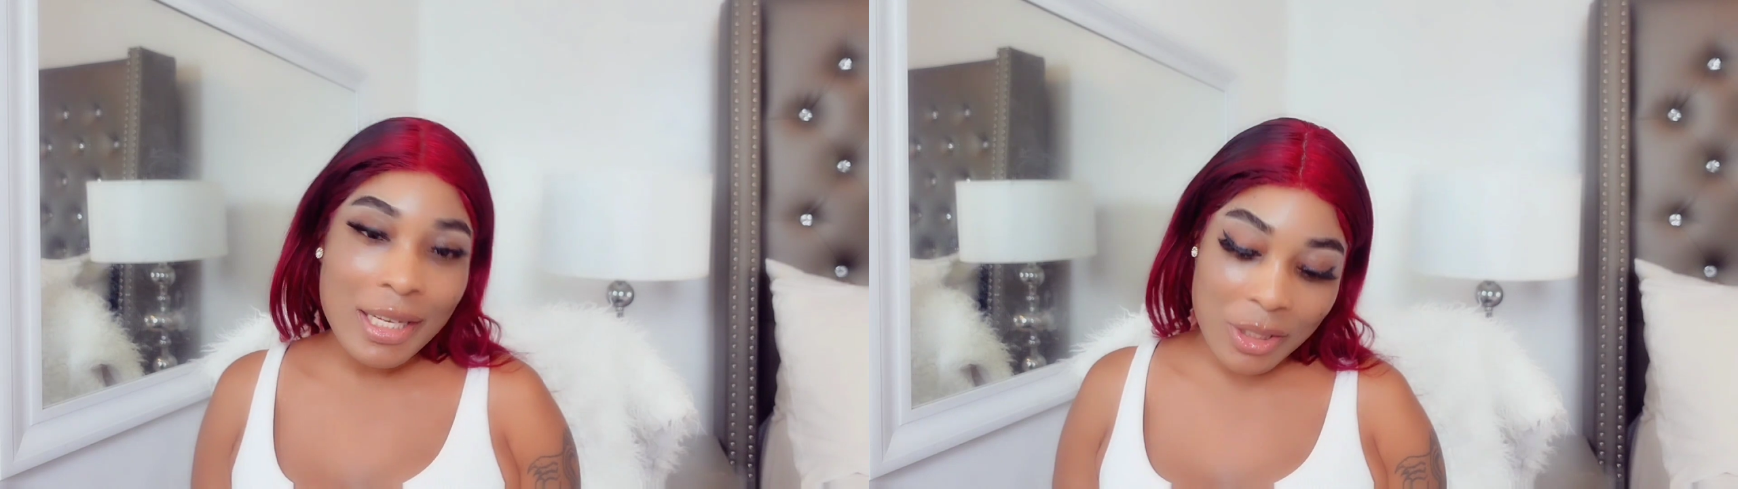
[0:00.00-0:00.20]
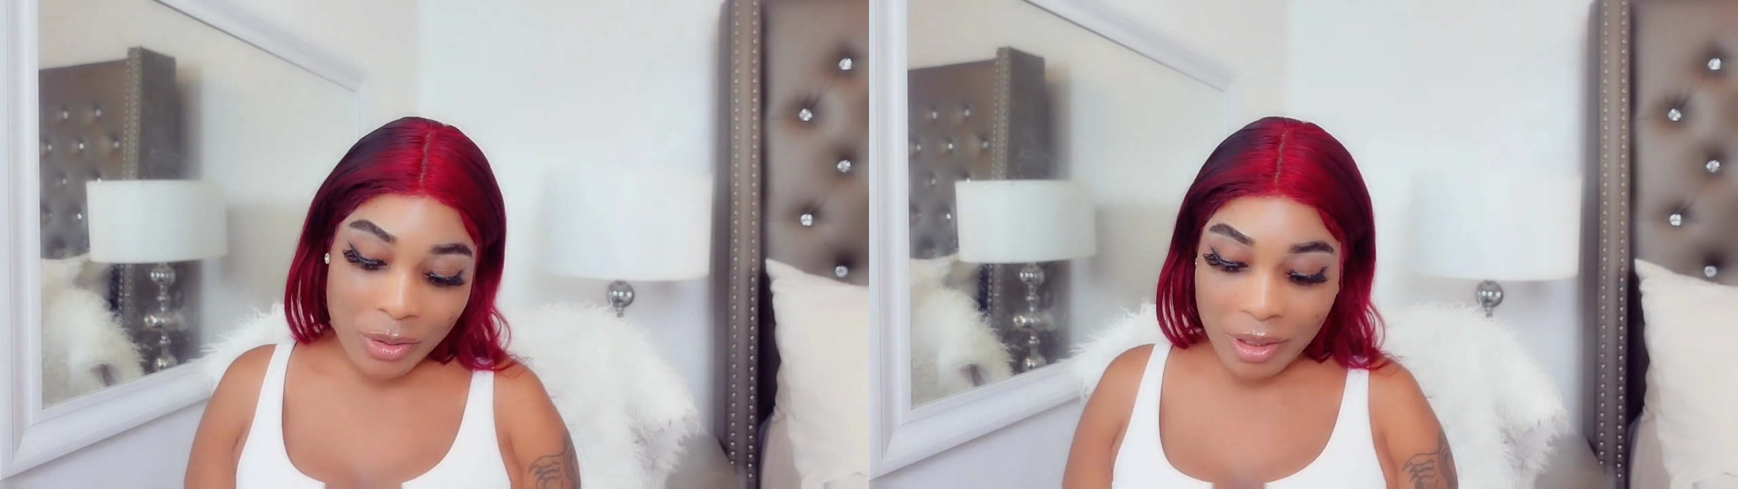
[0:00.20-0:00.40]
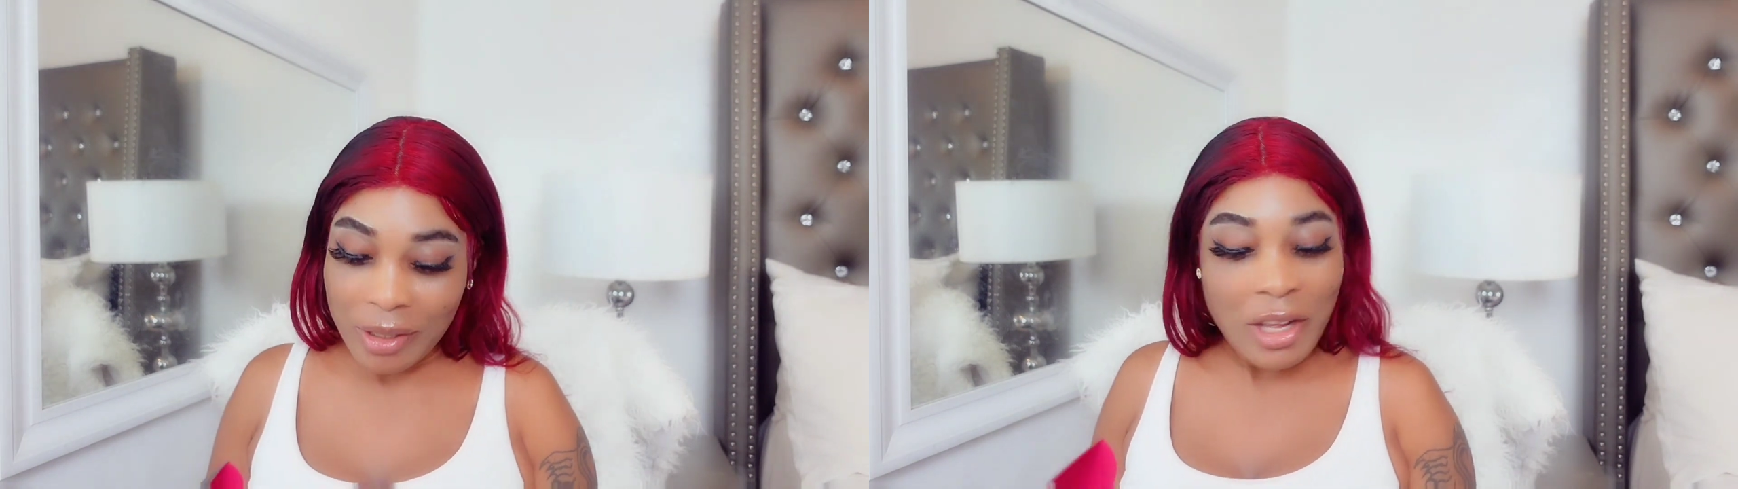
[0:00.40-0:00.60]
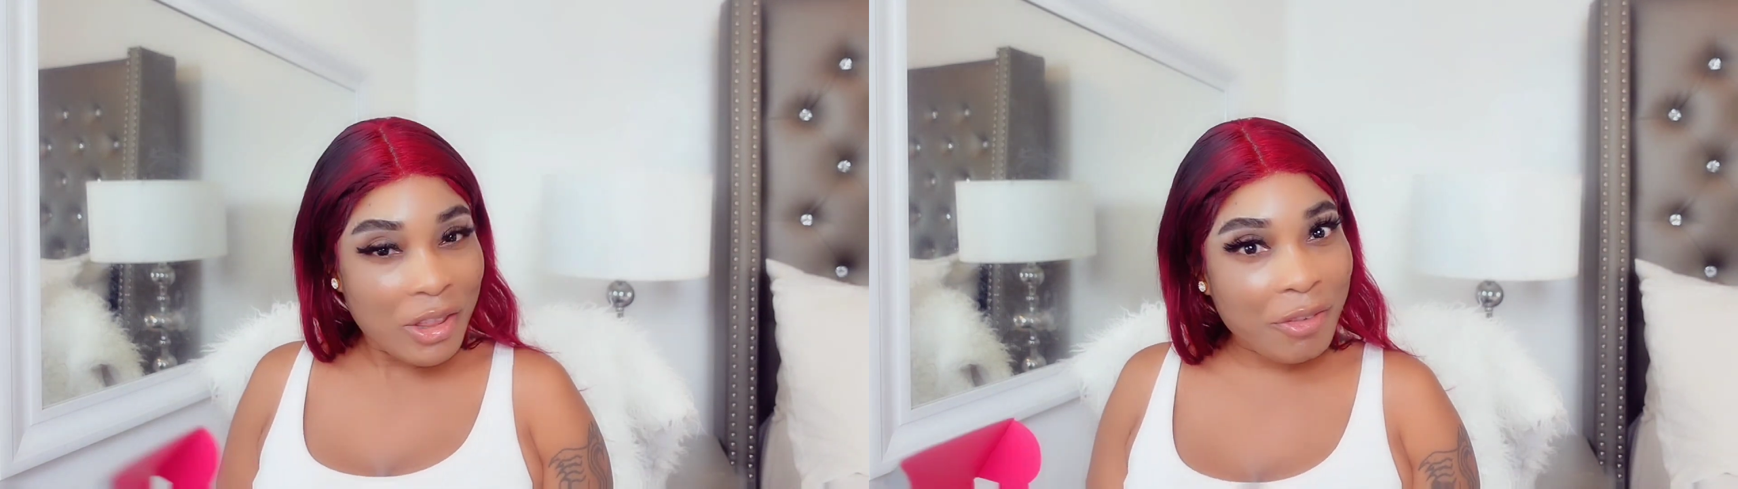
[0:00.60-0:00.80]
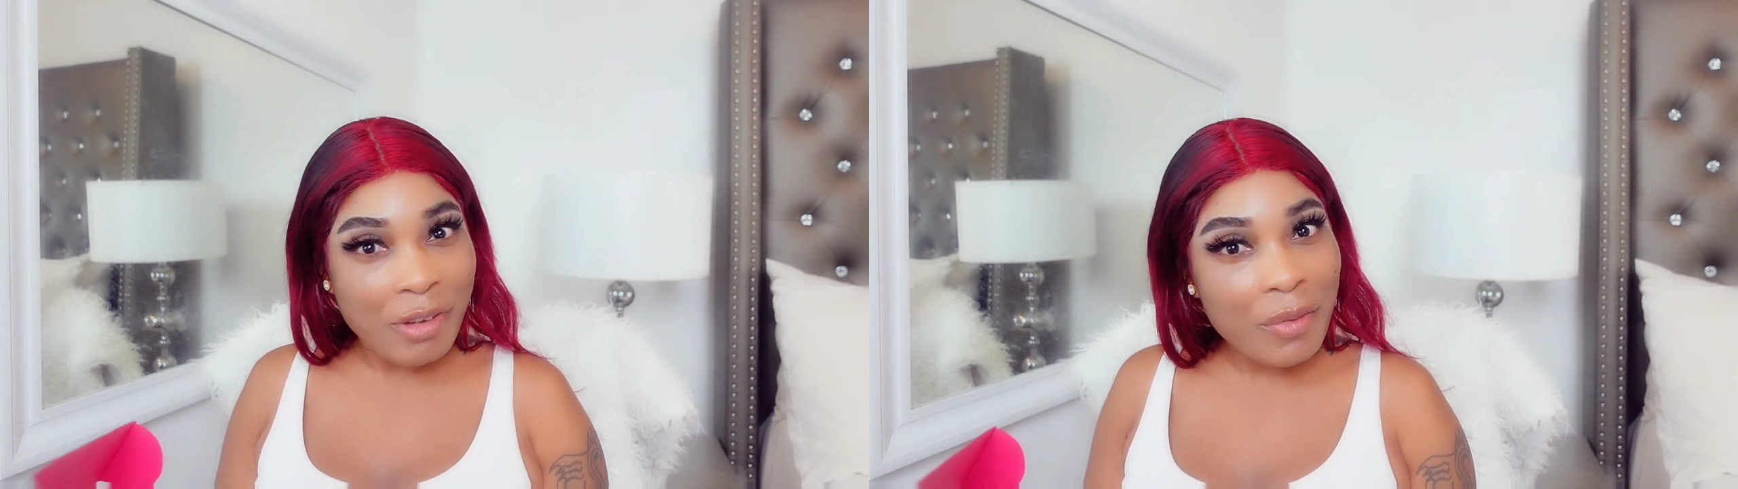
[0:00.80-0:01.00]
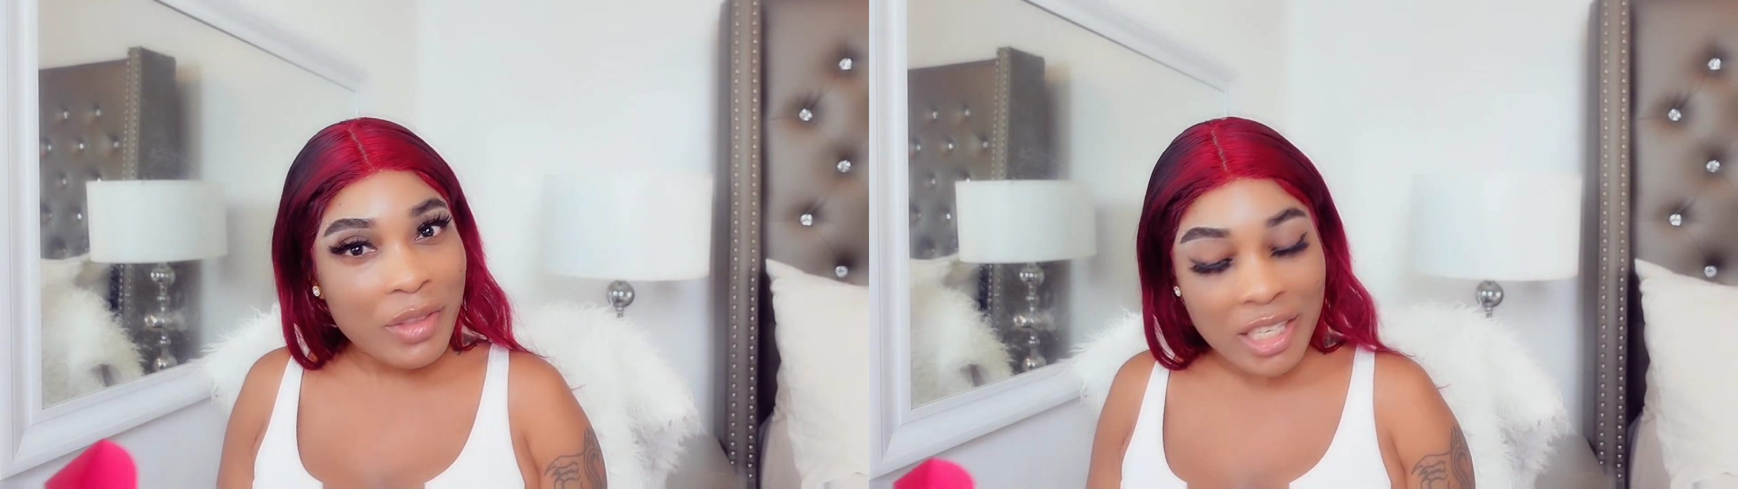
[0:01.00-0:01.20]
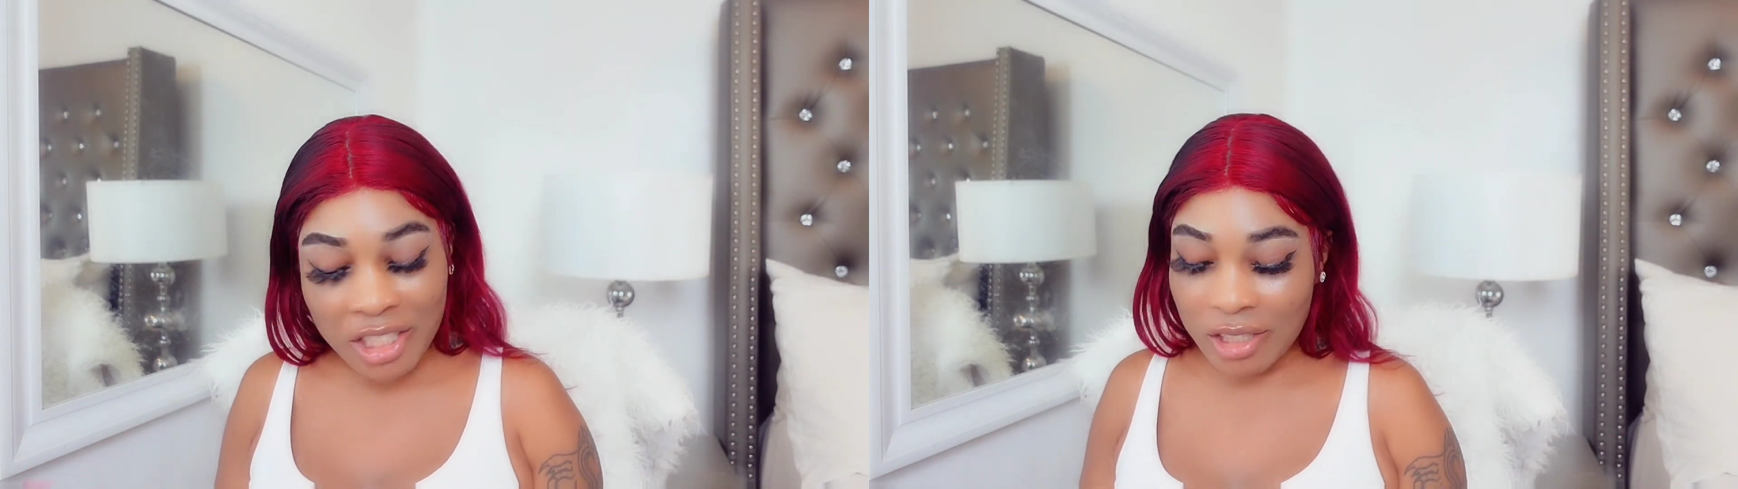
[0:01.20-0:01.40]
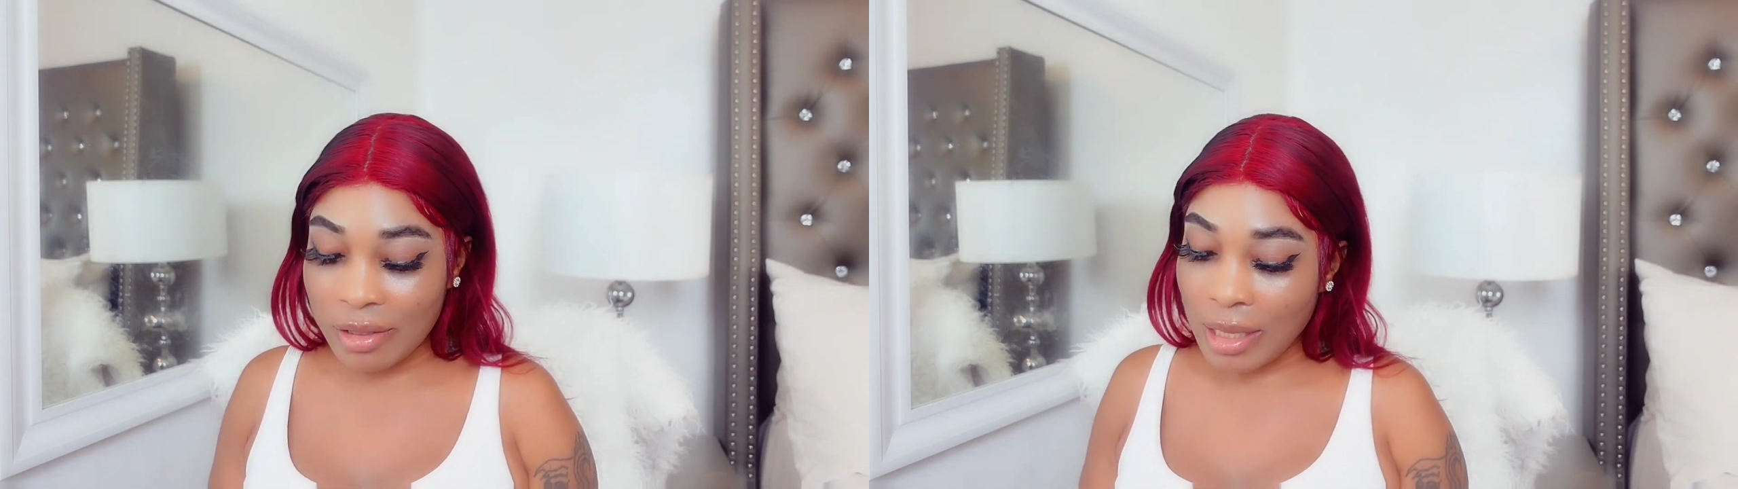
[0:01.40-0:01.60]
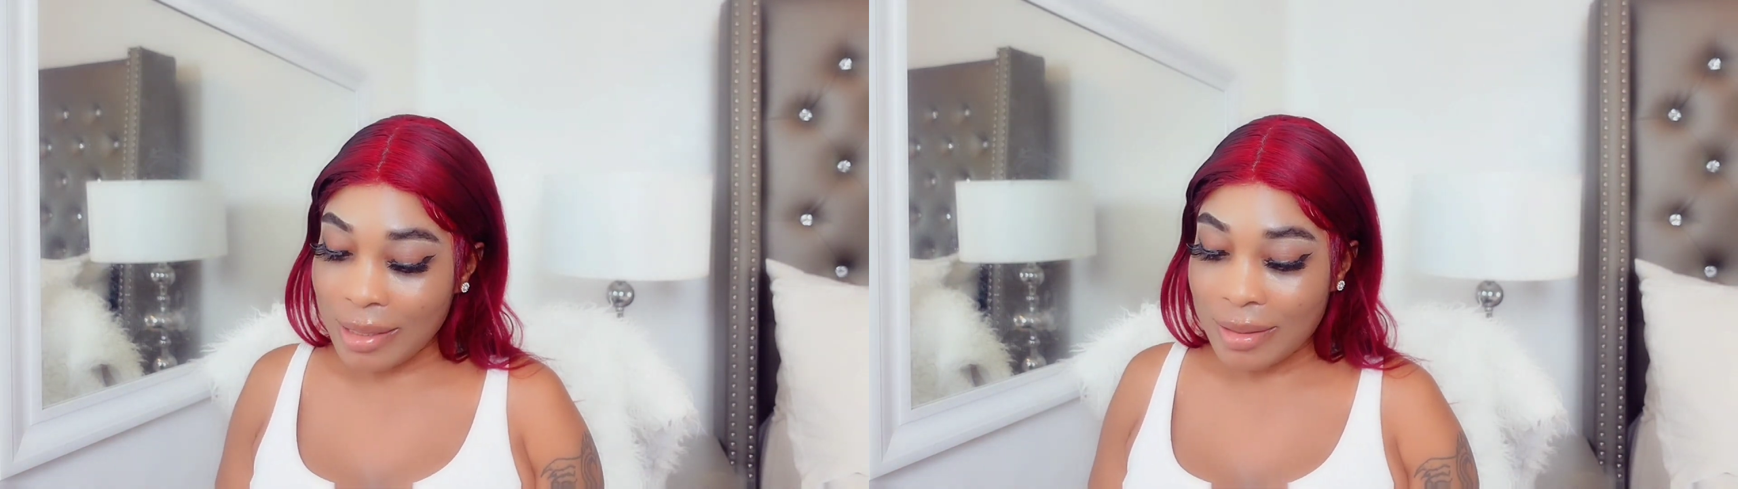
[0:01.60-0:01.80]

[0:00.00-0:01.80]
right into the foundation.